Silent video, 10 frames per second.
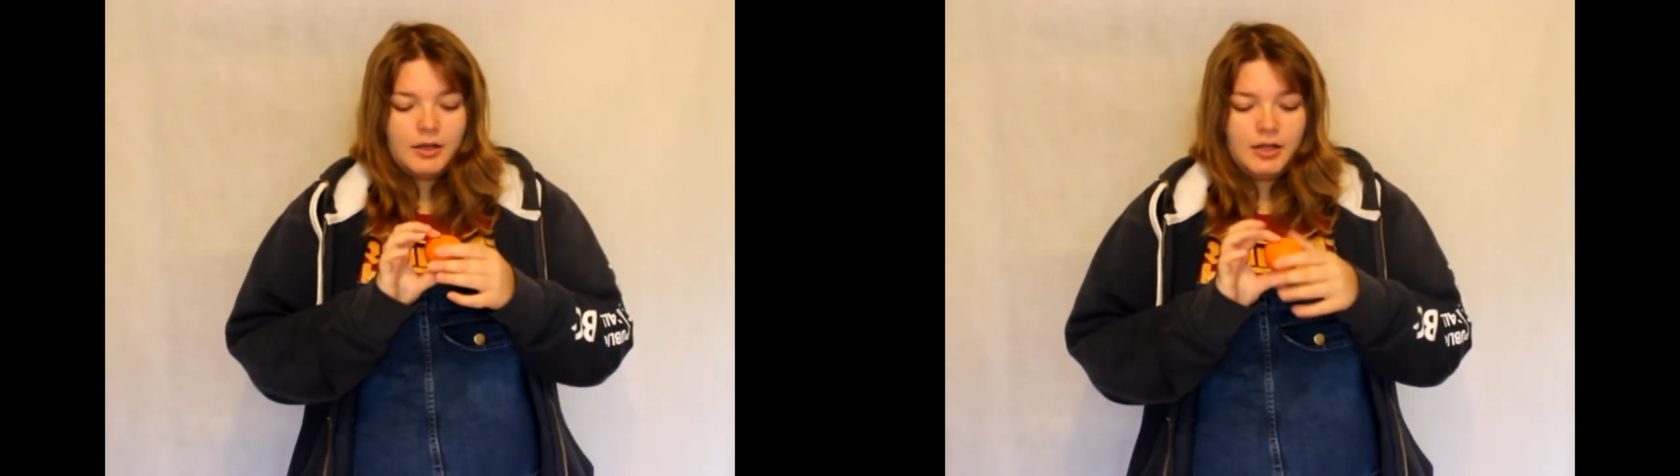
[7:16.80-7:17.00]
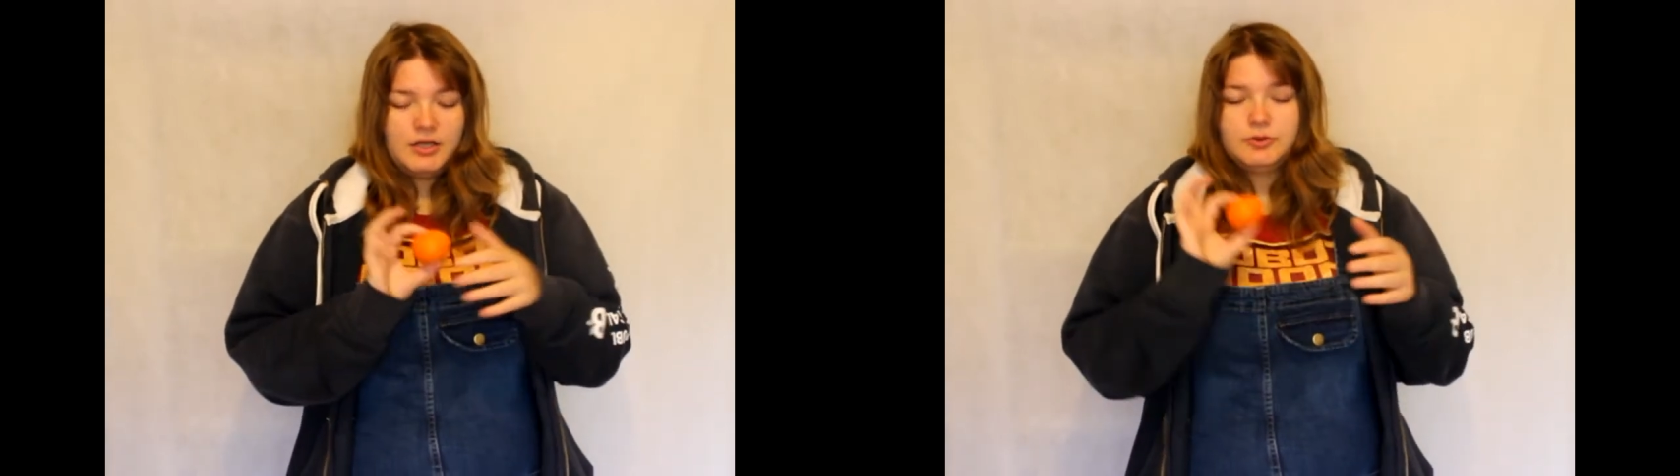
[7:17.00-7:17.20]

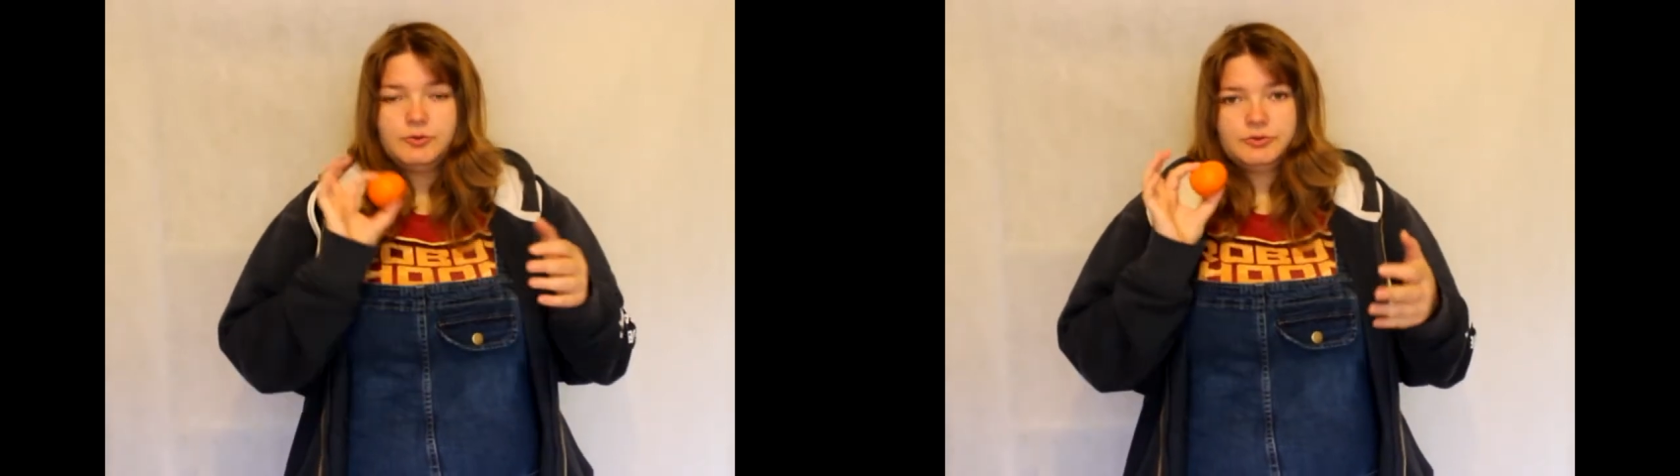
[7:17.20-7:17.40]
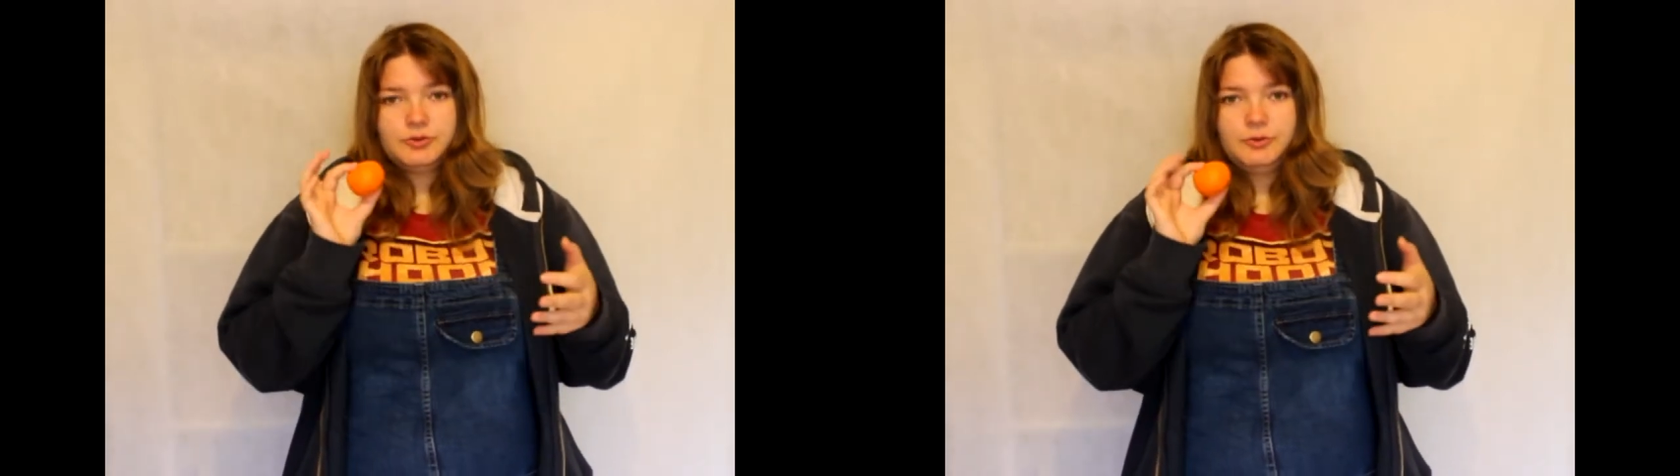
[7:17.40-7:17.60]
It is
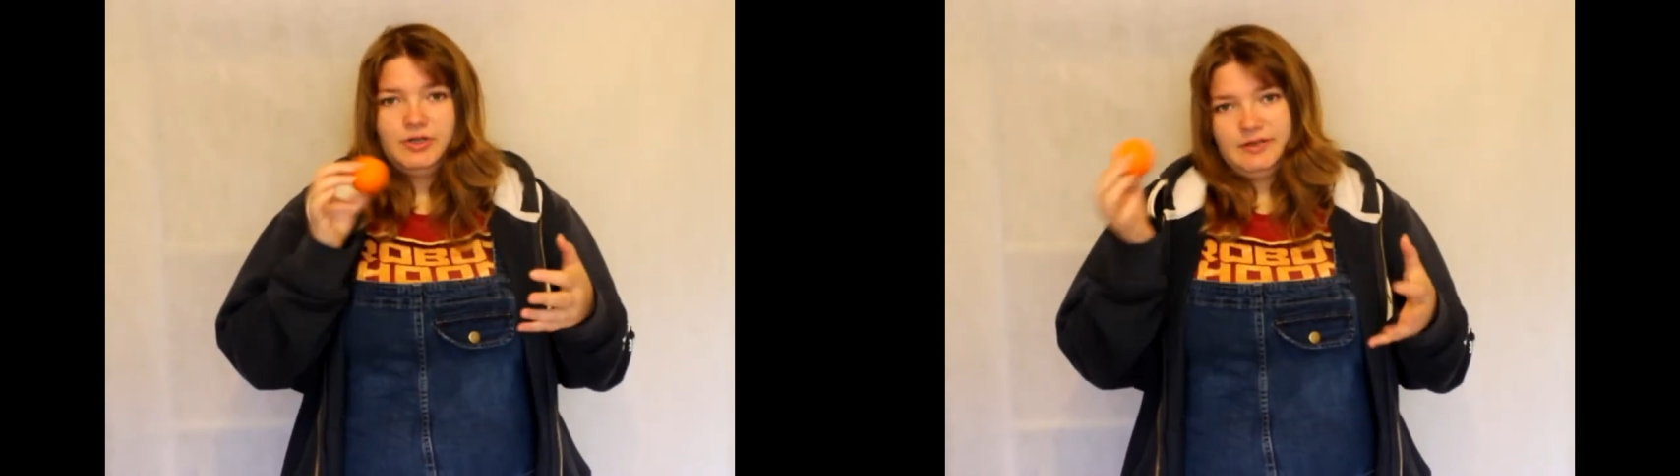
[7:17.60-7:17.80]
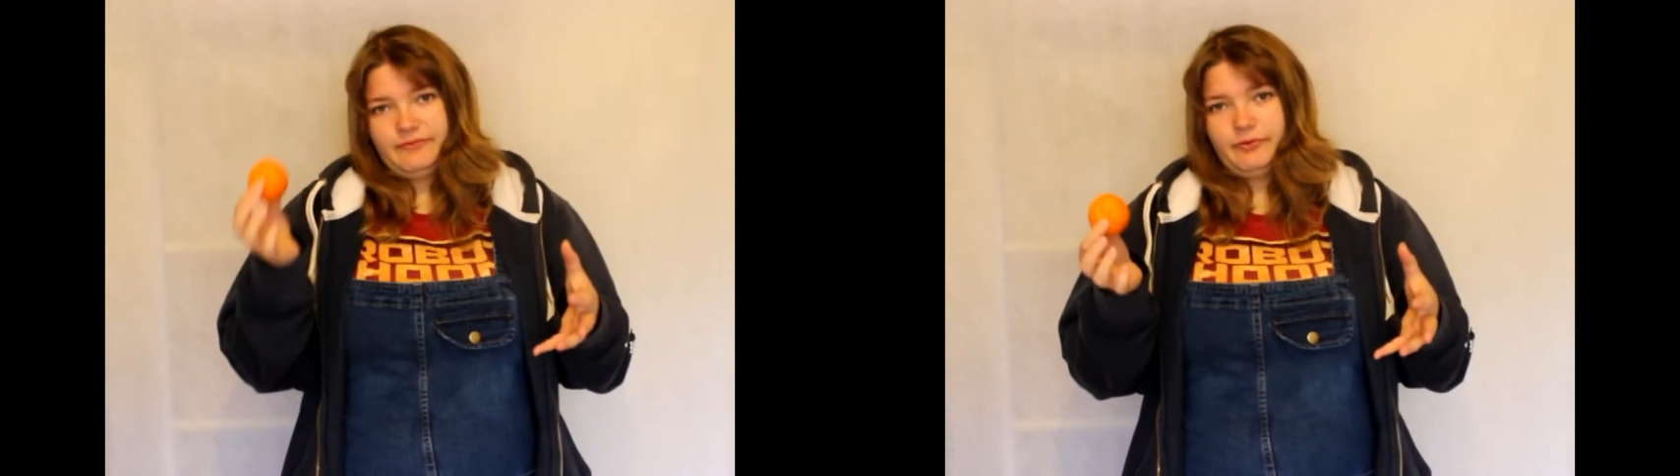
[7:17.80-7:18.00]
also, you
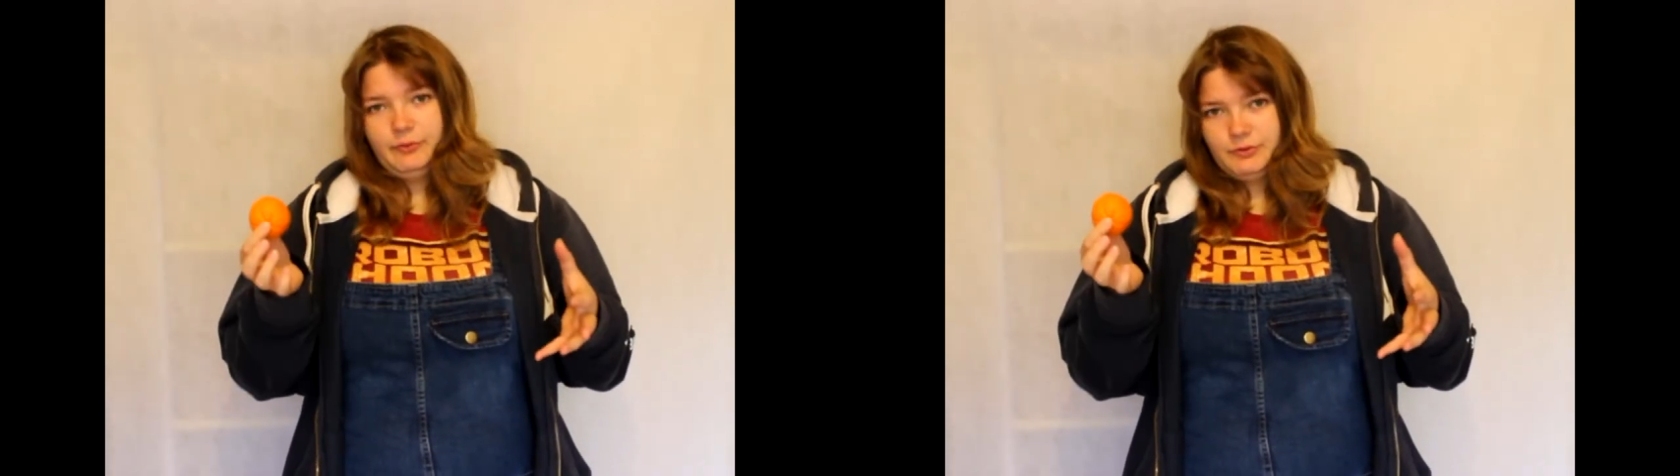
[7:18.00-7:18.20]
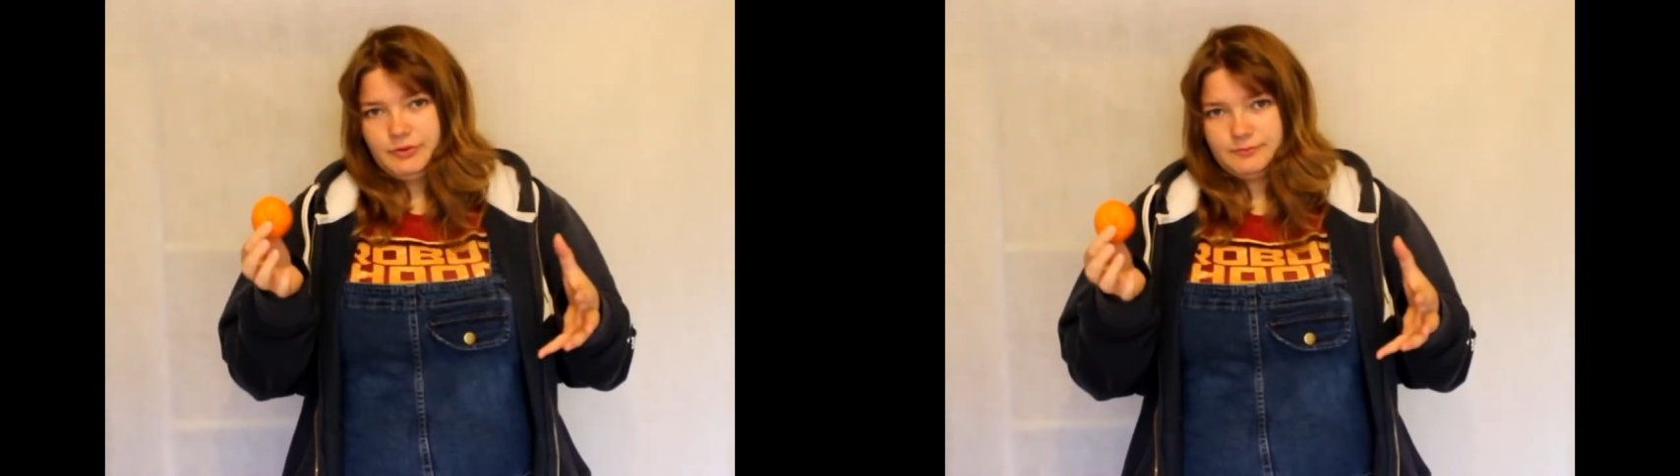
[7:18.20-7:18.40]
get a
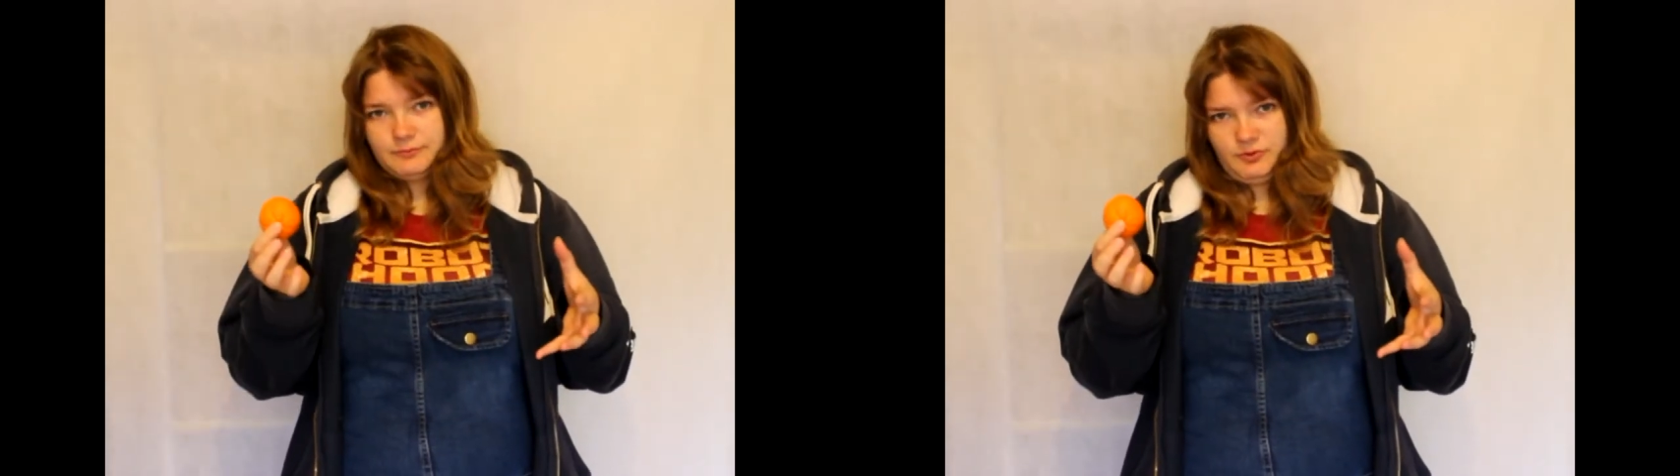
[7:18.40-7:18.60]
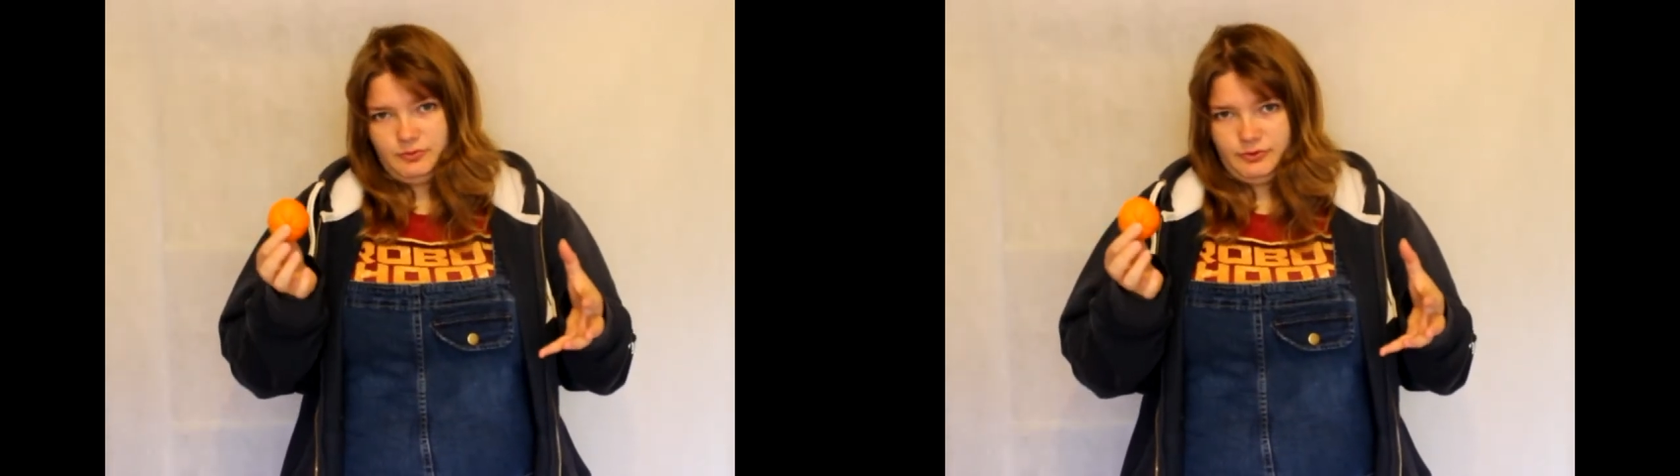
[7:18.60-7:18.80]
fruit
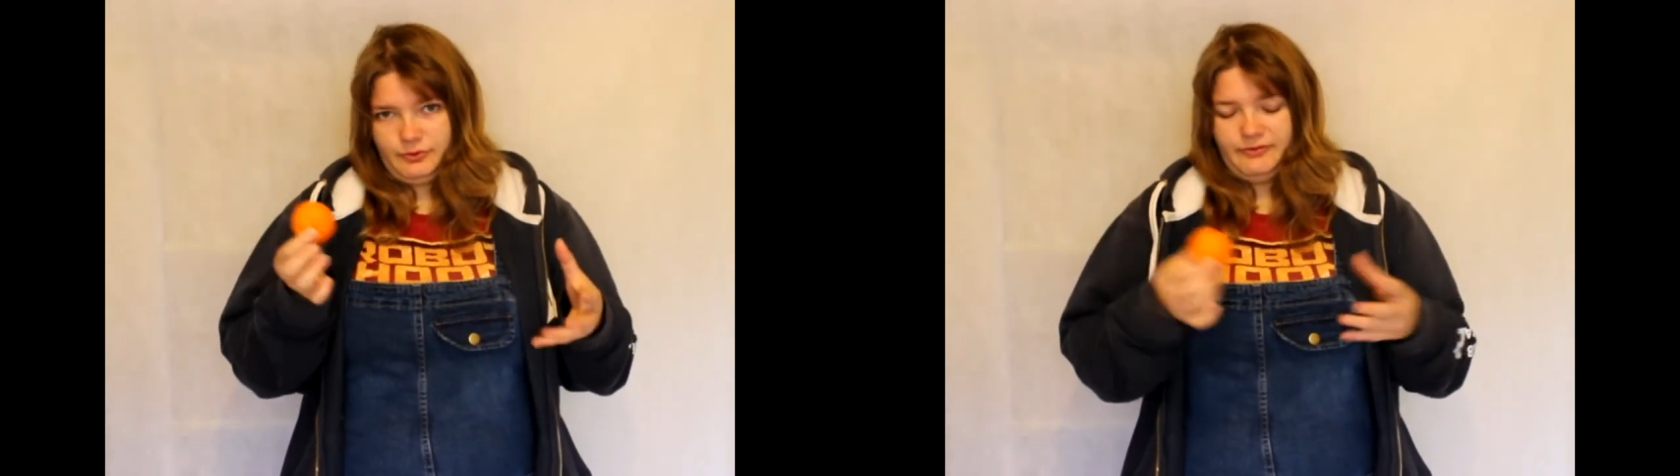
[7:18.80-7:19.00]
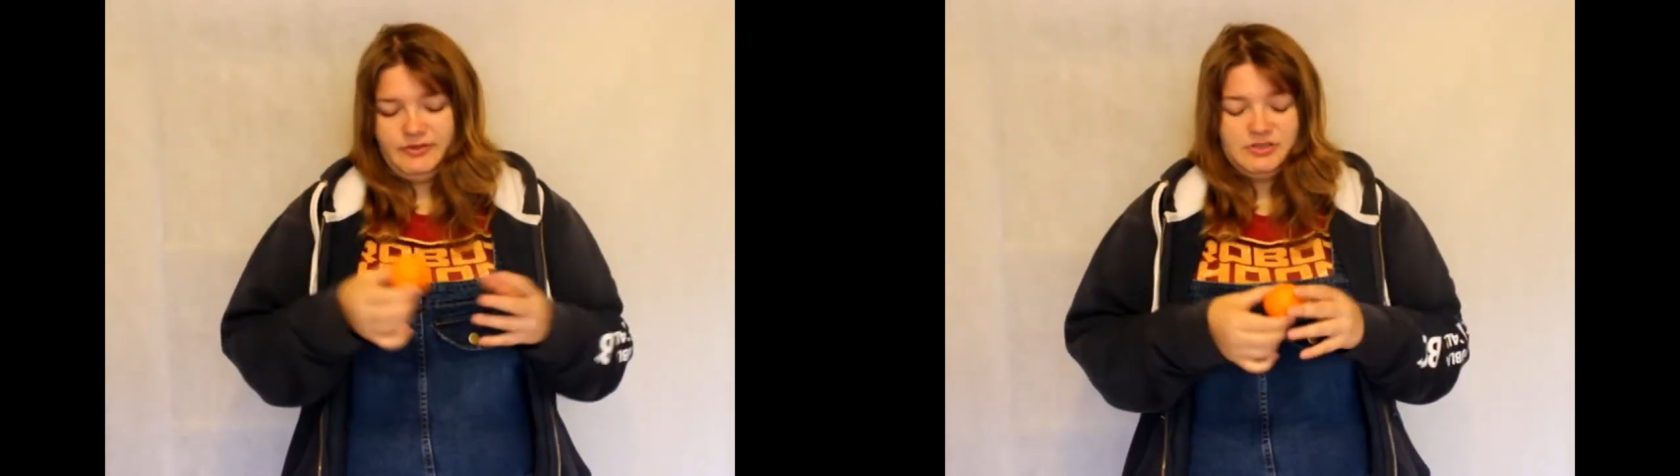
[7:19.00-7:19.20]
called an
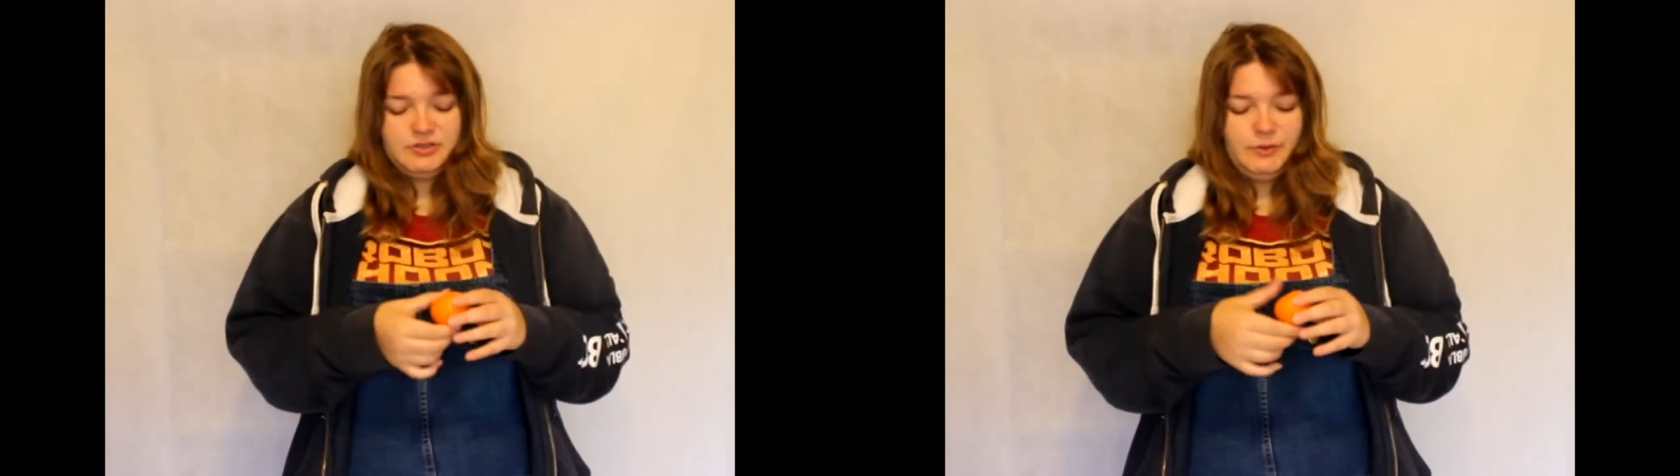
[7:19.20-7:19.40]
orange.